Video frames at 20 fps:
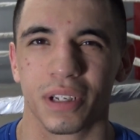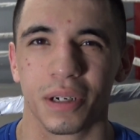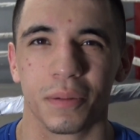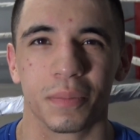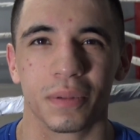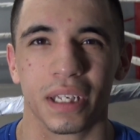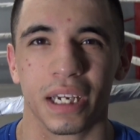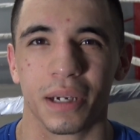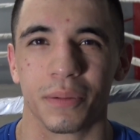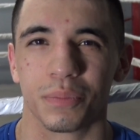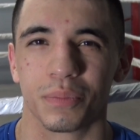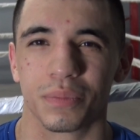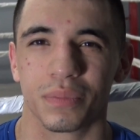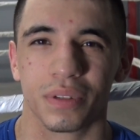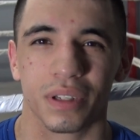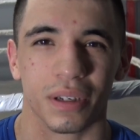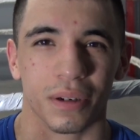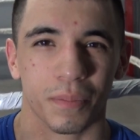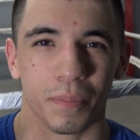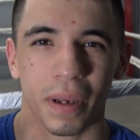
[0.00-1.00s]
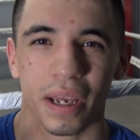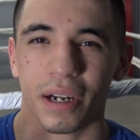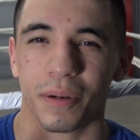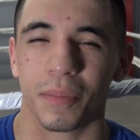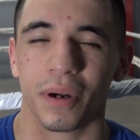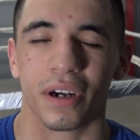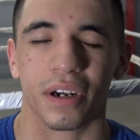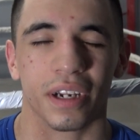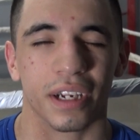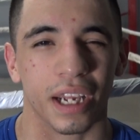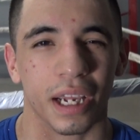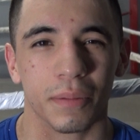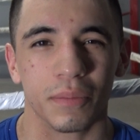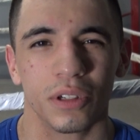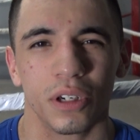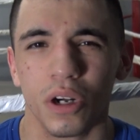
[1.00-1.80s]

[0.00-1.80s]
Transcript: a couple times, Pan American Games.